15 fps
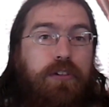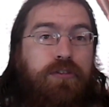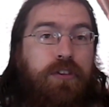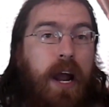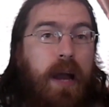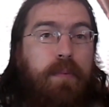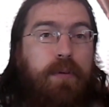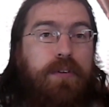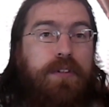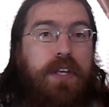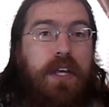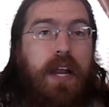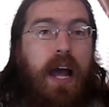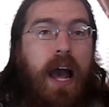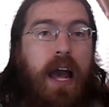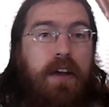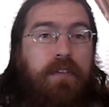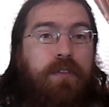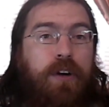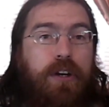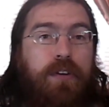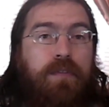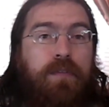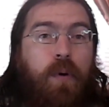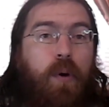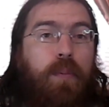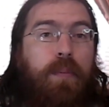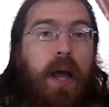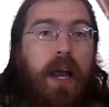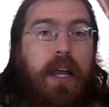drabbles that I have written for
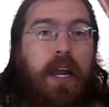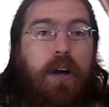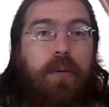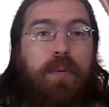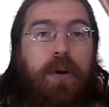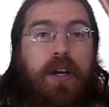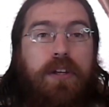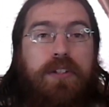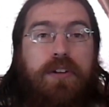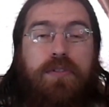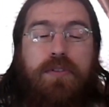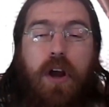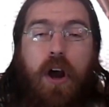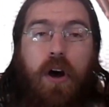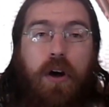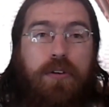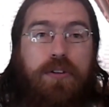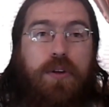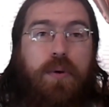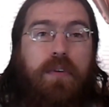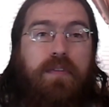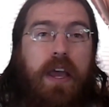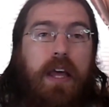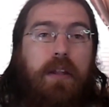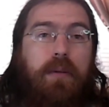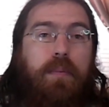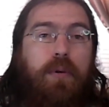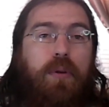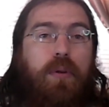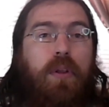Black Hair Press is also
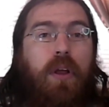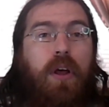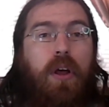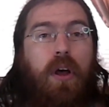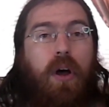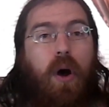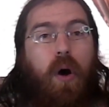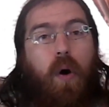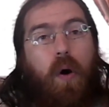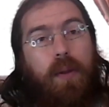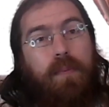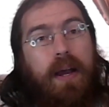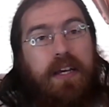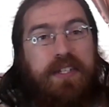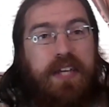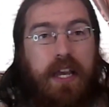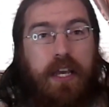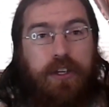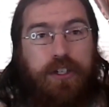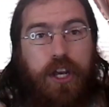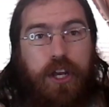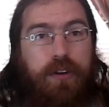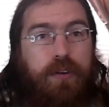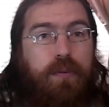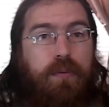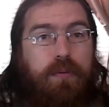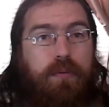available on my second channel.